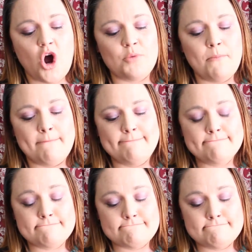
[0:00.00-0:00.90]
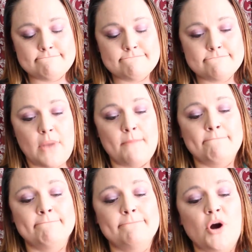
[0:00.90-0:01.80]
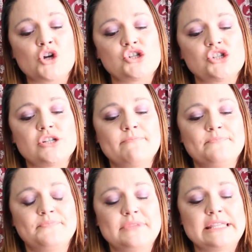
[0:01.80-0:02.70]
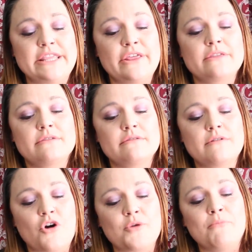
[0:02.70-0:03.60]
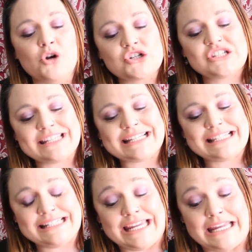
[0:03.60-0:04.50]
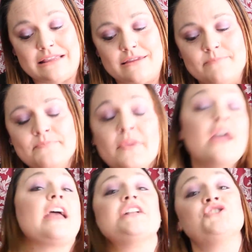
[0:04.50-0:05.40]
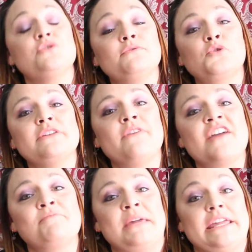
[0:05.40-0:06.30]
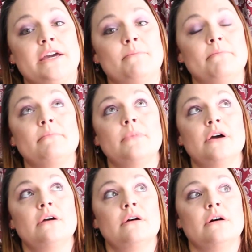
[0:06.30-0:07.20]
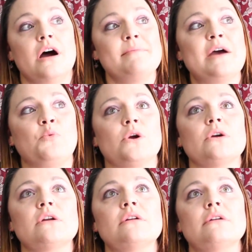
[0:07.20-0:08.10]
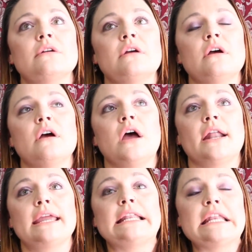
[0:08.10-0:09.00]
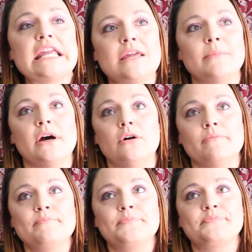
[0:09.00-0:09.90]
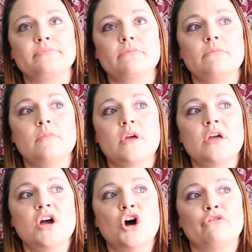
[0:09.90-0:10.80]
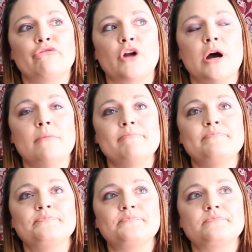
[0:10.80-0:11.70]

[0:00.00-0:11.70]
on March 16th at 2:45 p.m., I'm at work and I get an email from